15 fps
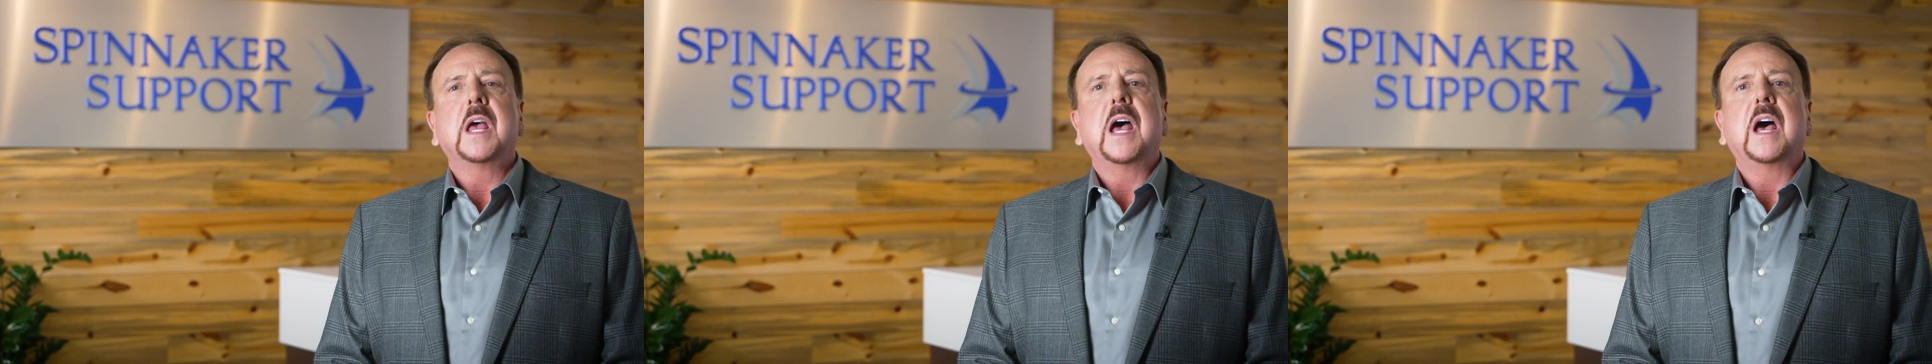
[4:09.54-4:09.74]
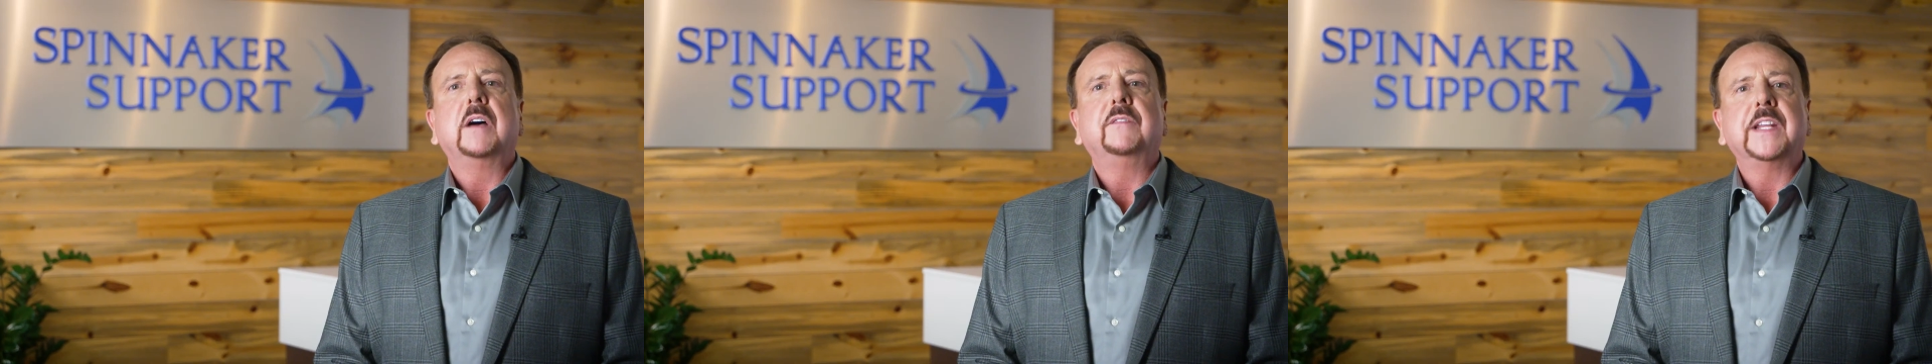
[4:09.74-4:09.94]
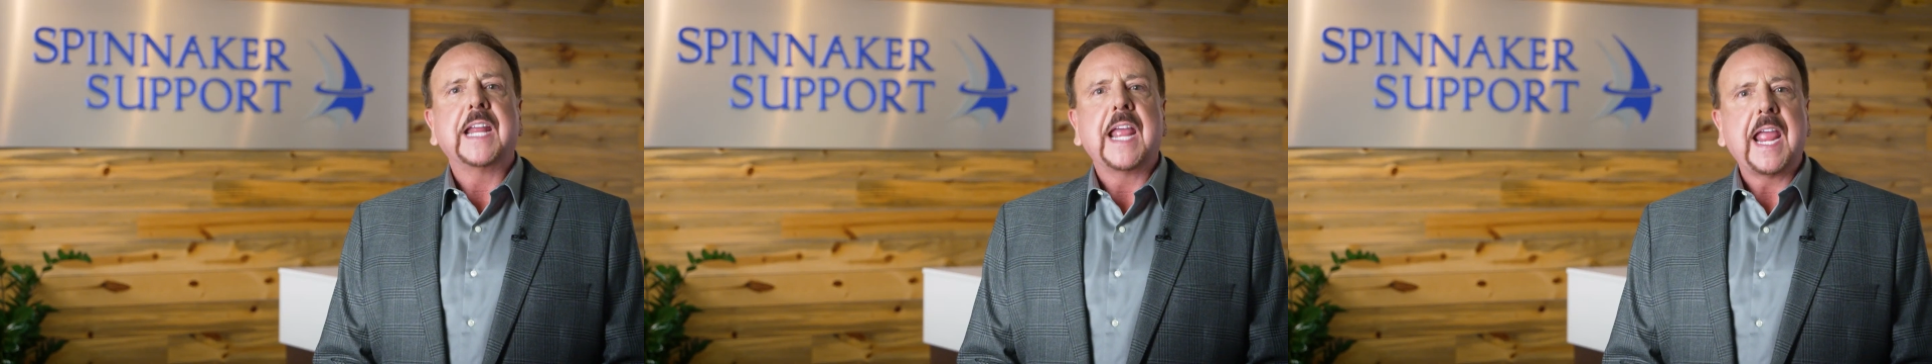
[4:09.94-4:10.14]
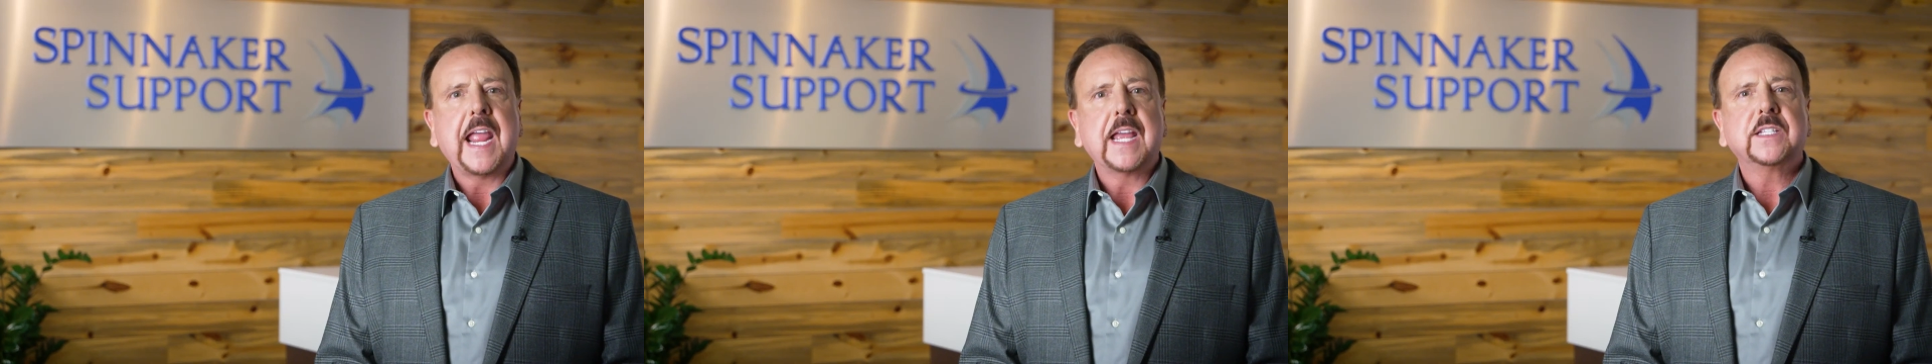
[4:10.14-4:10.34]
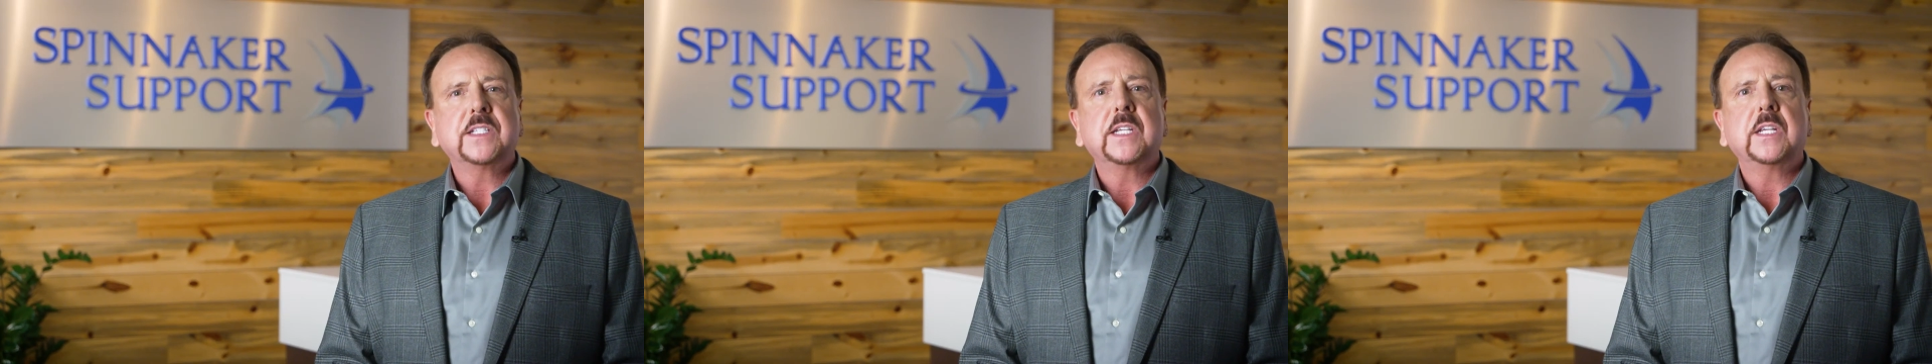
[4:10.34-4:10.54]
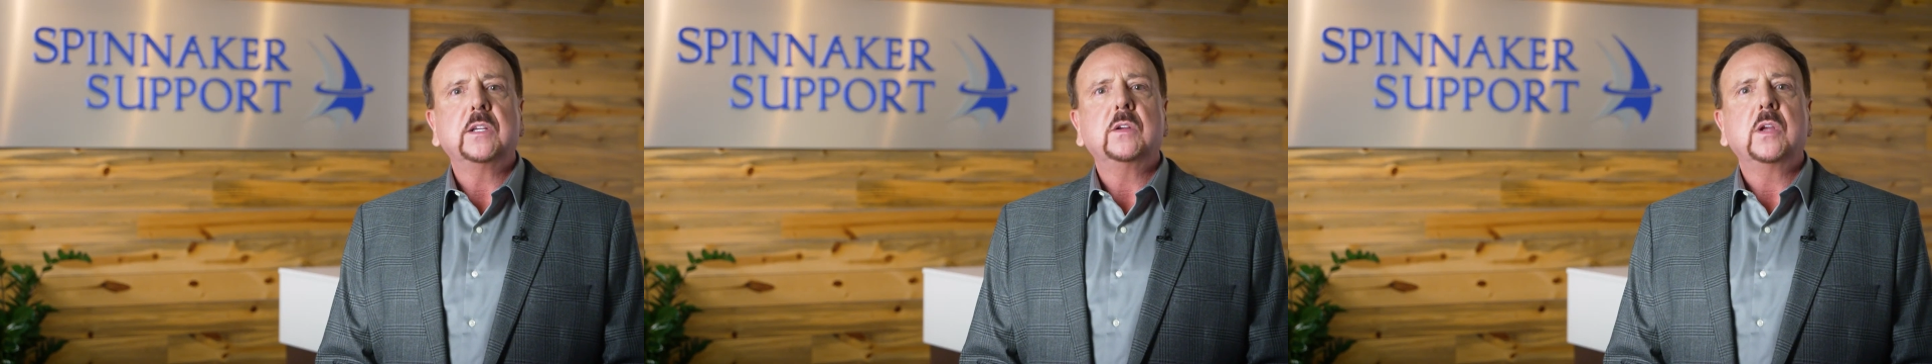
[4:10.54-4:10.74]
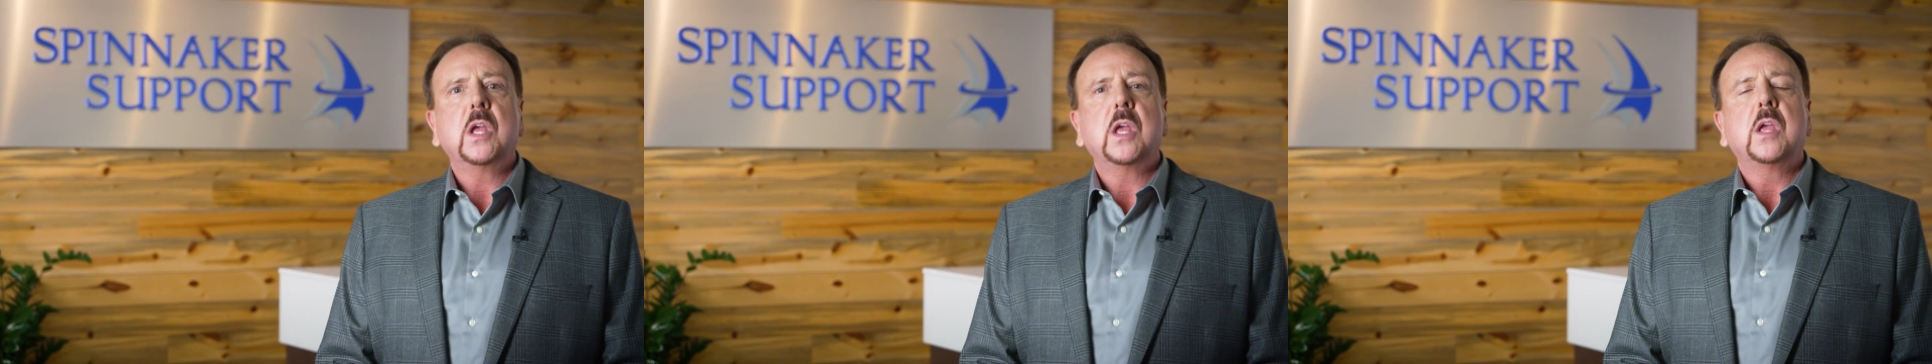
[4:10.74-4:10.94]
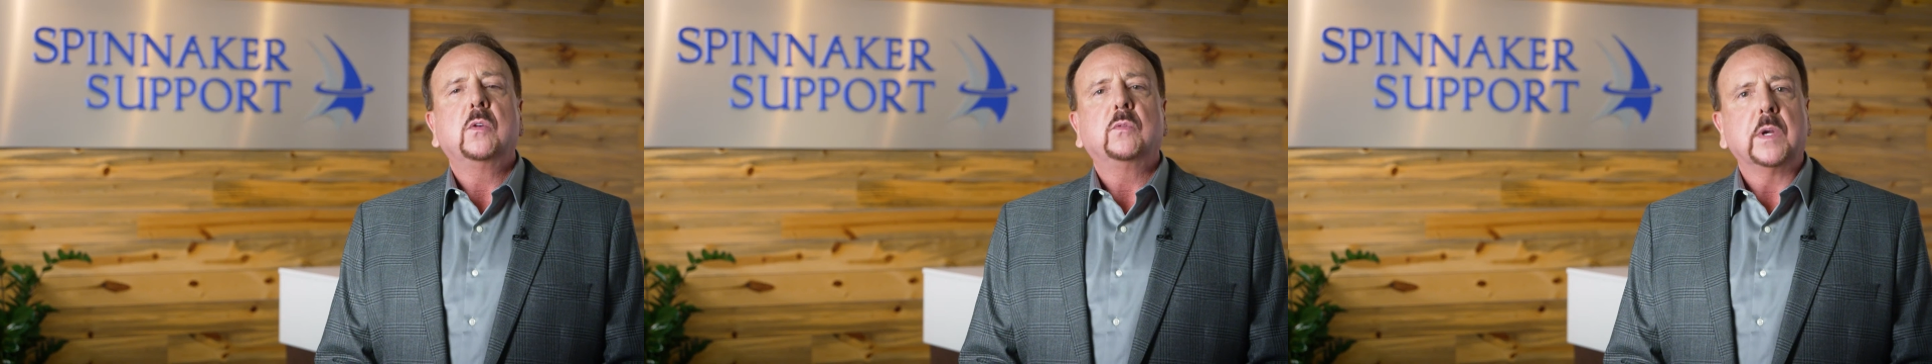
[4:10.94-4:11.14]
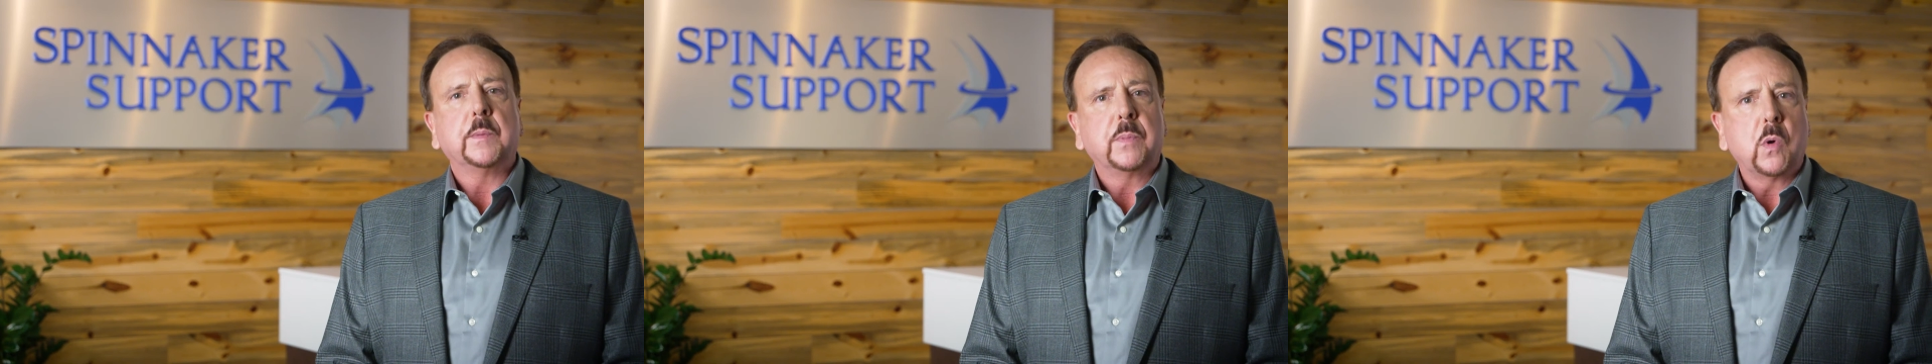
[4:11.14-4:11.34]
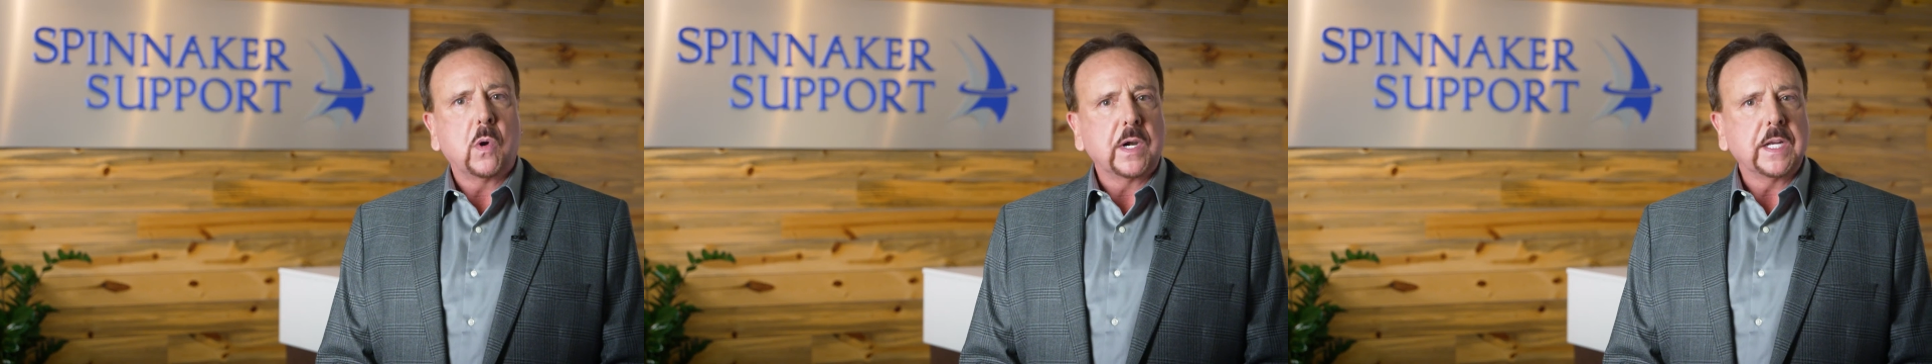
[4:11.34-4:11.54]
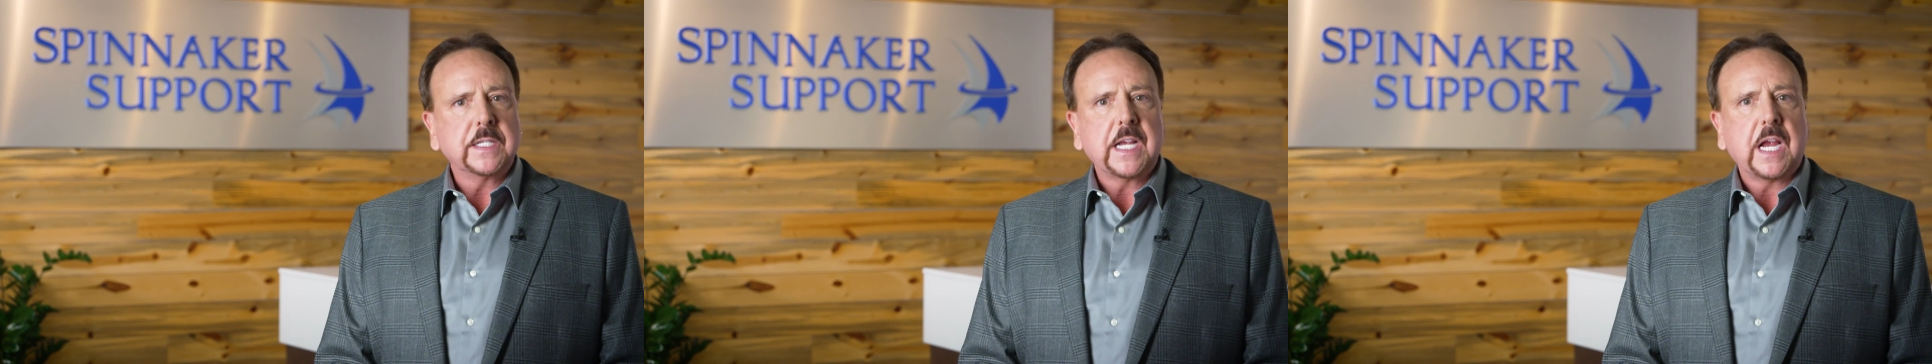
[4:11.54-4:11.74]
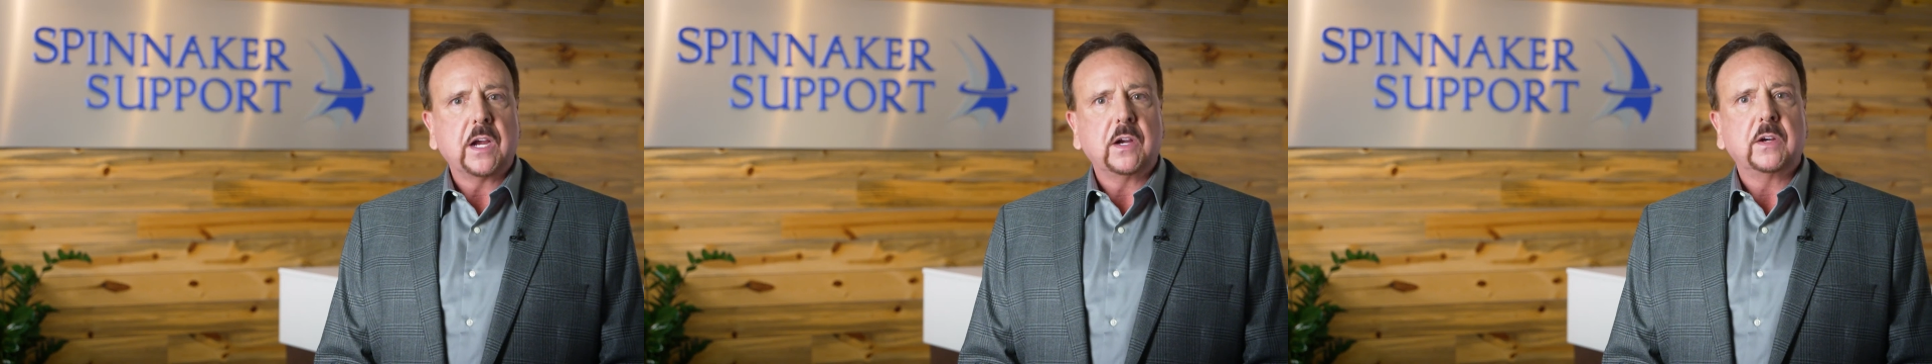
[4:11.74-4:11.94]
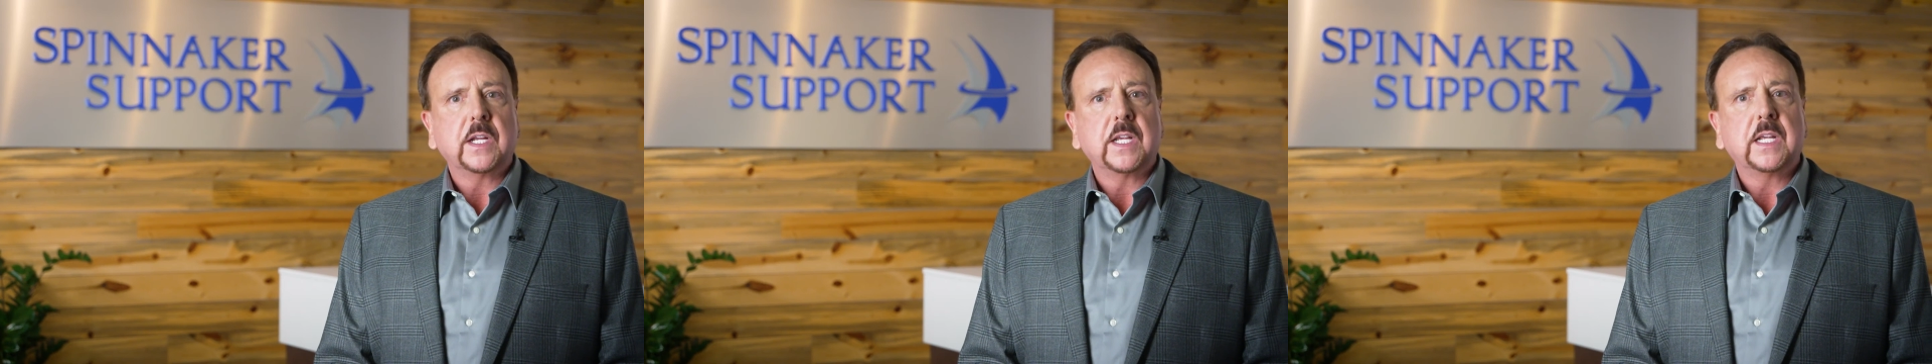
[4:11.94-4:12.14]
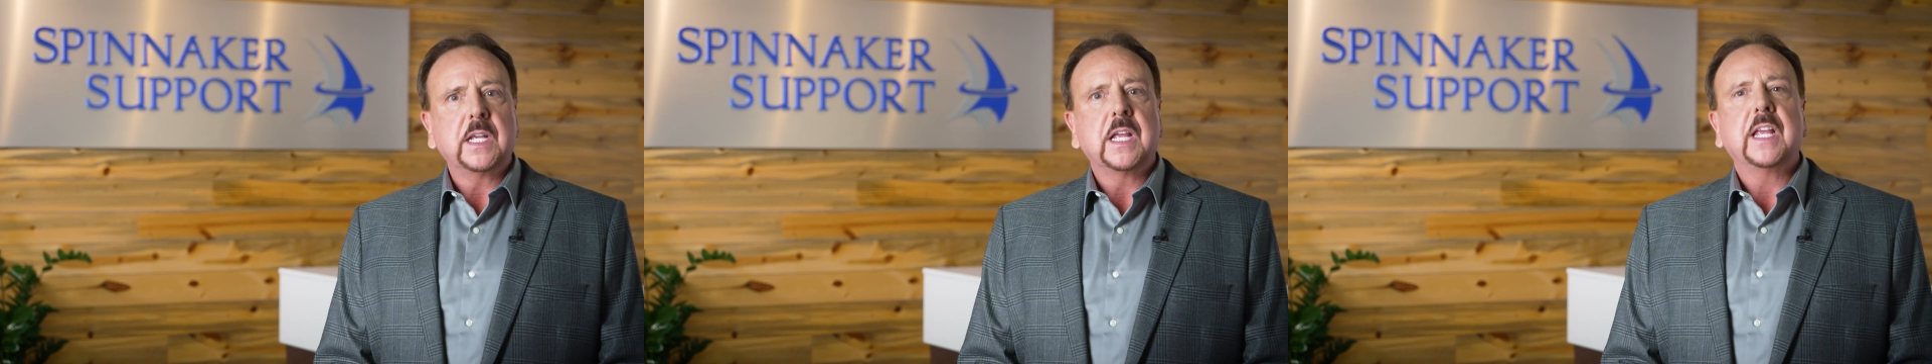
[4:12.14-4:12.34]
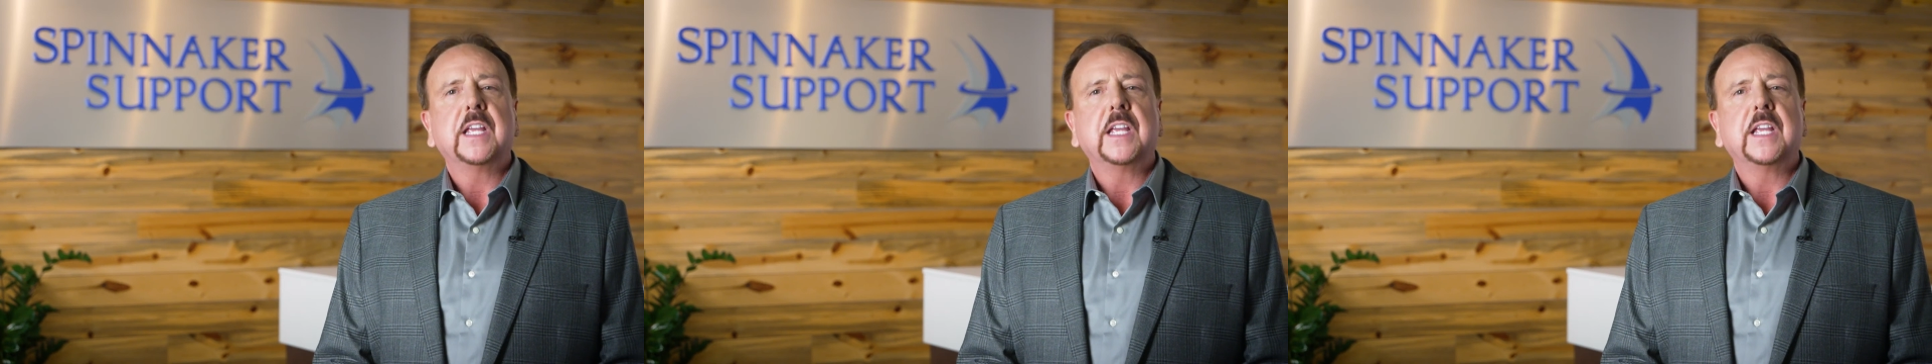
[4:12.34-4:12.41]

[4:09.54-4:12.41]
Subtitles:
of enhancing report integrity